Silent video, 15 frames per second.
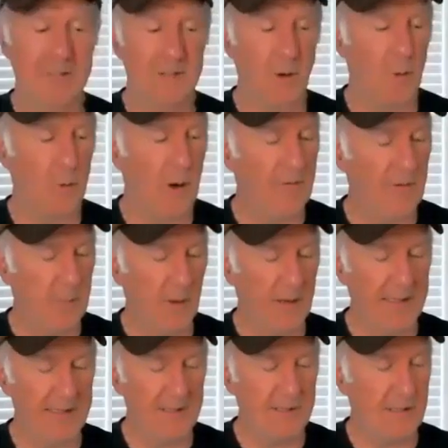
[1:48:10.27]
So
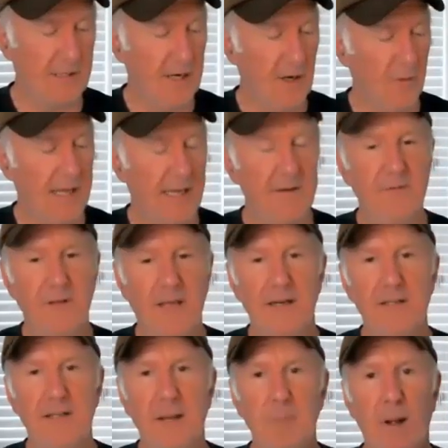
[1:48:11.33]
everybody's,
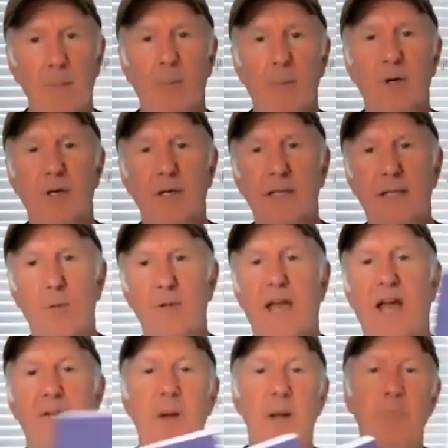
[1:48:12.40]
get my book. And then when you
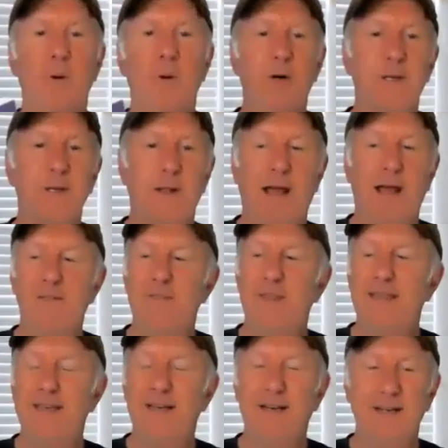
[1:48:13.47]
have my book, you'll have
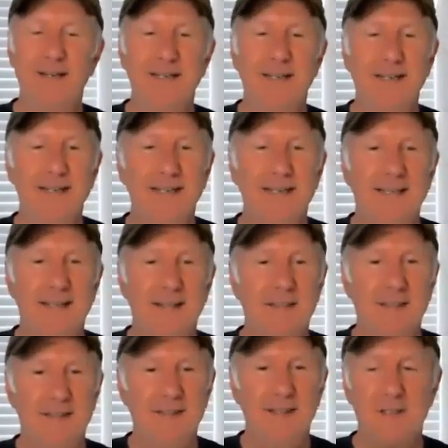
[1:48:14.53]
the
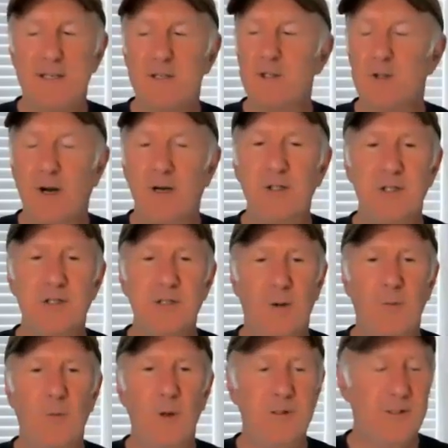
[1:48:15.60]
instructions
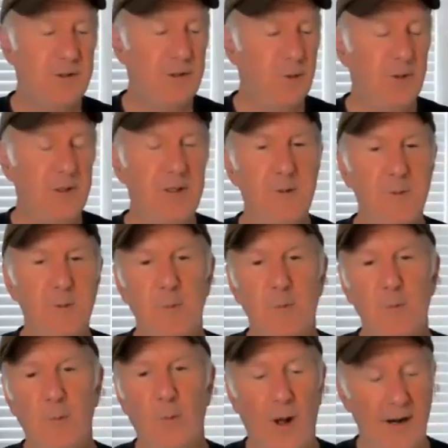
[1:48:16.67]
on what to do when you
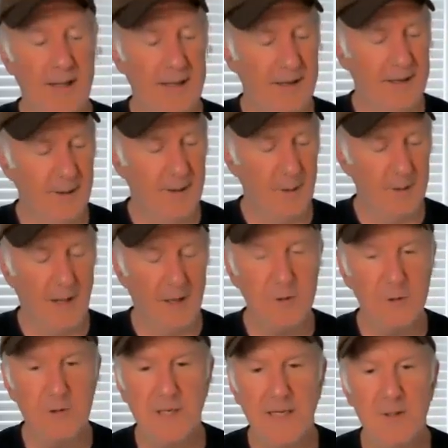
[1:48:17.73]
want to
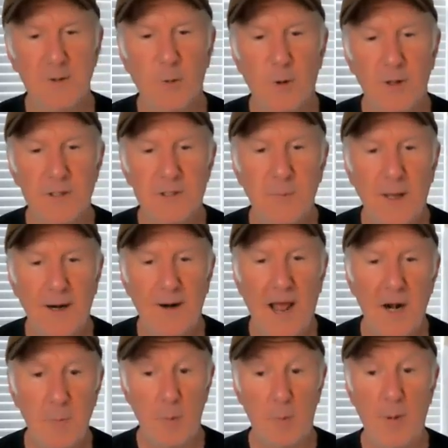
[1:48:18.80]
understand New Orleans better, how
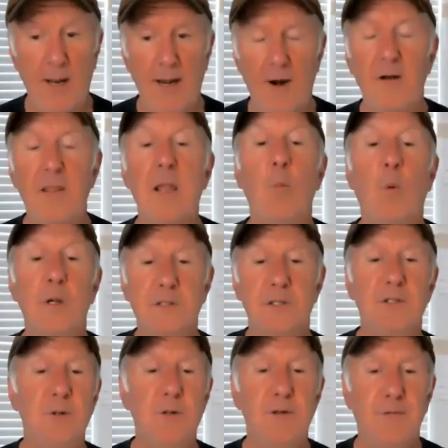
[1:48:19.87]
to prepare, and then what to
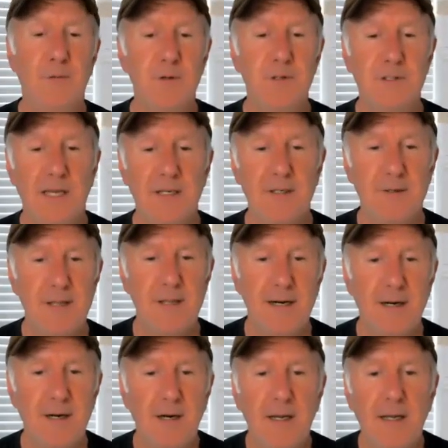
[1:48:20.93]
do the first day you're
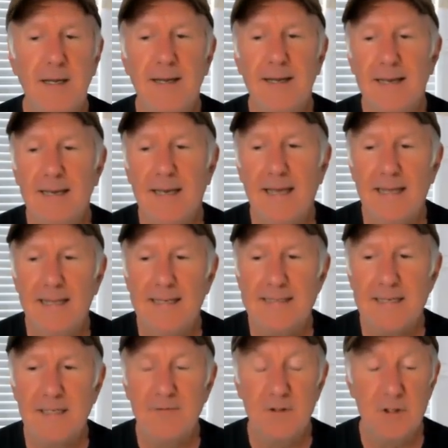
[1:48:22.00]
there. And
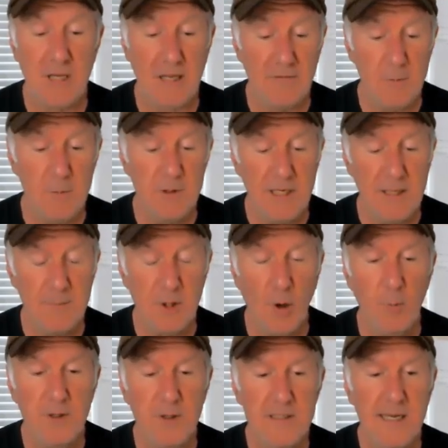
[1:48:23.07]
if the museum's
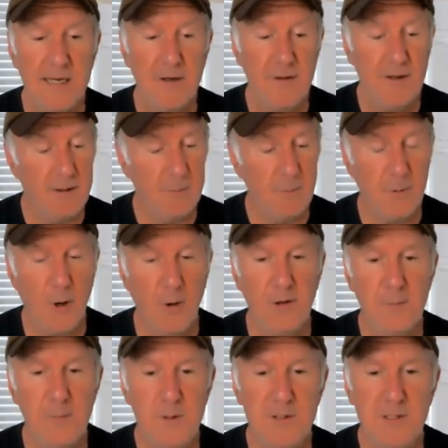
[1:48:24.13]
open the day you're there, go to
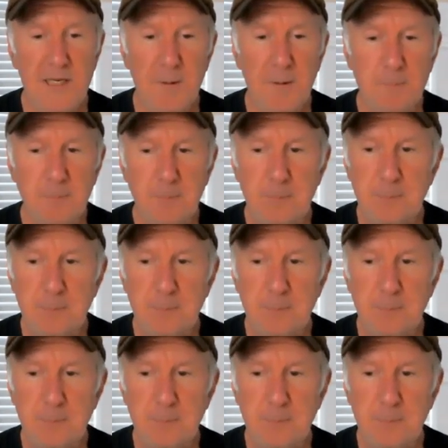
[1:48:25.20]
the museum.